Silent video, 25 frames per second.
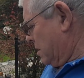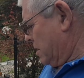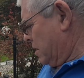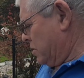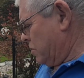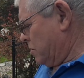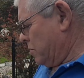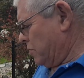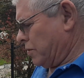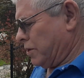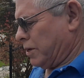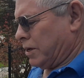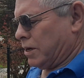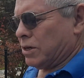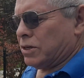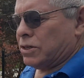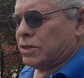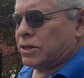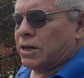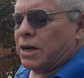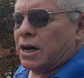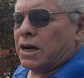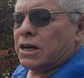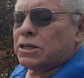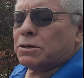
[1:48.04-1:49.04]
I don't think
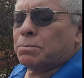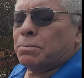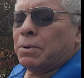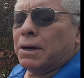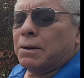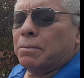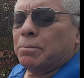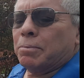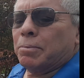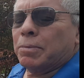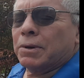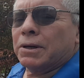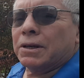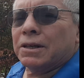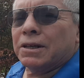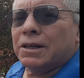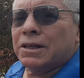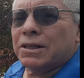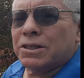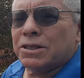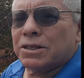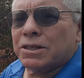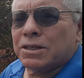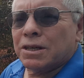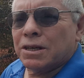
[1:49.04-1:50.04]
it's gas pipe, but
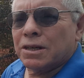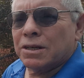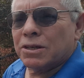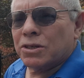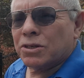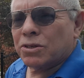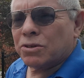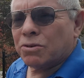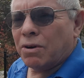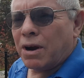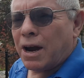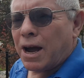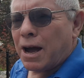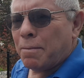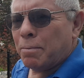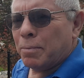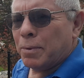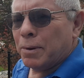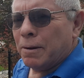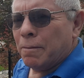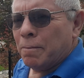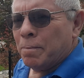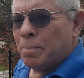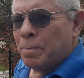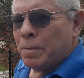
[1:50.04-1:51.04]
it's
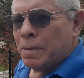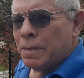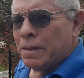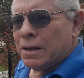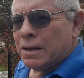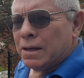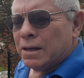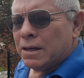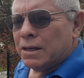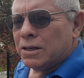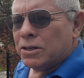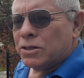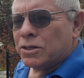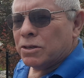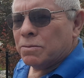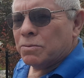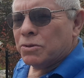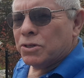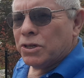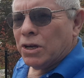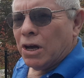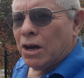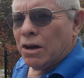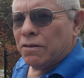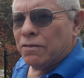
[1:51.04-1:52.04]
scrap. It's
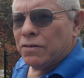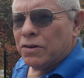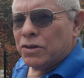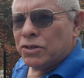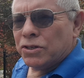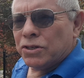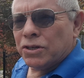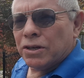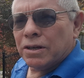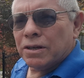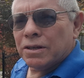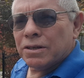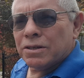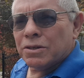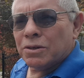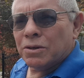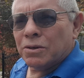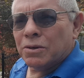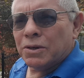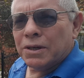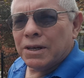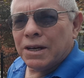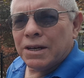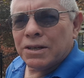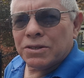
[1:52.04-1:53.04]
some salvage,
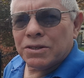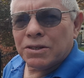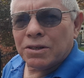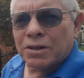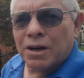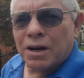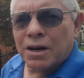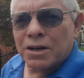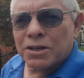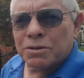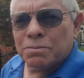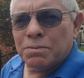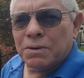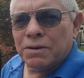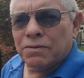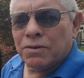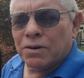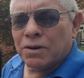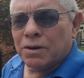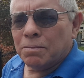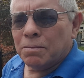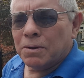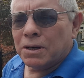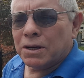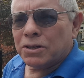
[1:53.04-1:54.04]
so it hasn't cost me
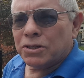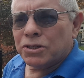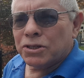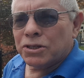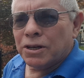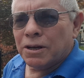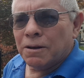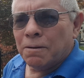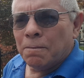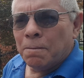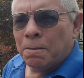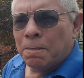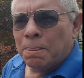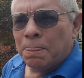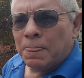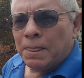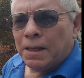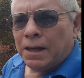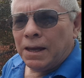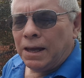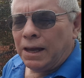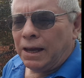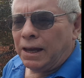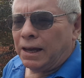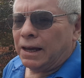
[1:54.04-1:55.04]
very much.
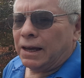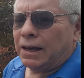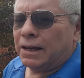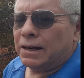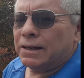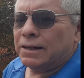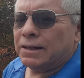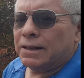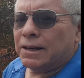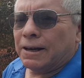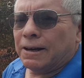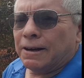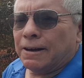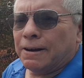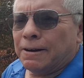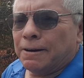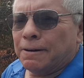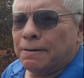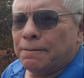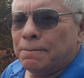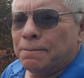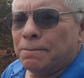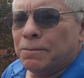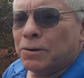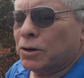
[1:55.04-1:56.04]
And
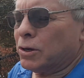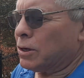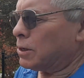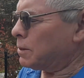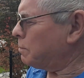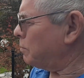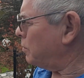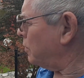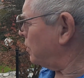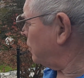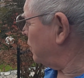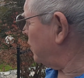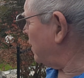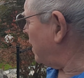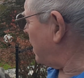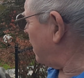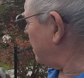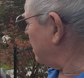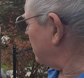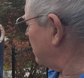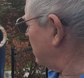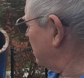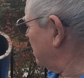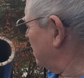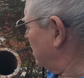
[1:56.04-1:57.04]
we're going to put
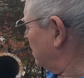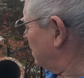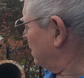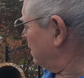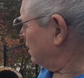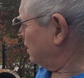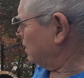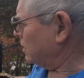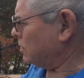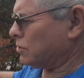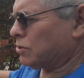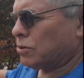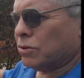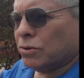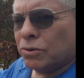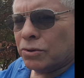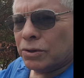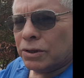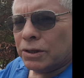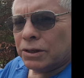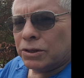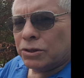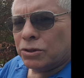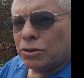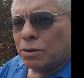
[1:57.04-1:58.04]
that
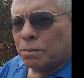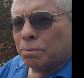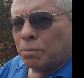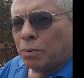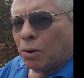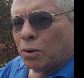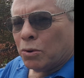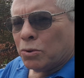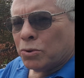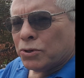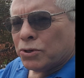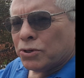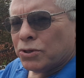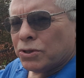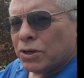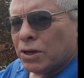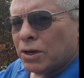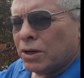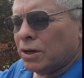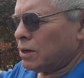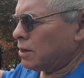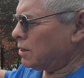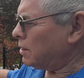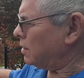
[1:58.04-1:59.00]
into the two posts